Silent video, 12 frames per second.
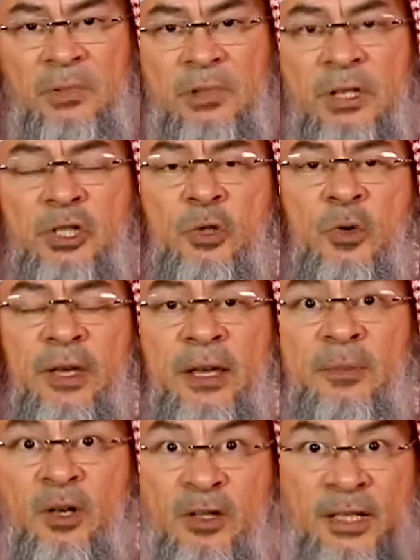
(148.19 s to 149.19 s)
it's okay
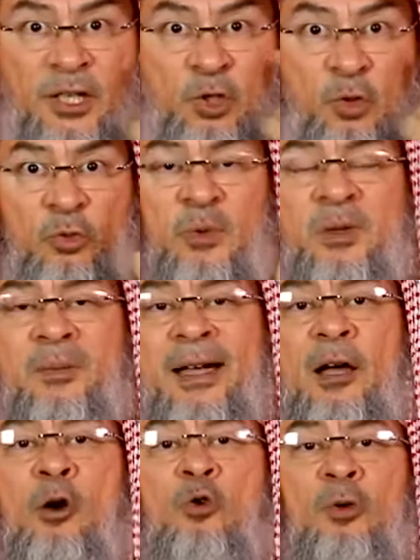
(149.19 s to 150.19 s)
because I saw it with my
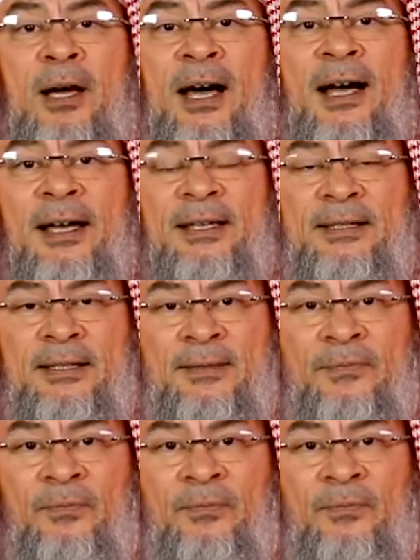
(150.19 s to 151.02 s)
own eyes.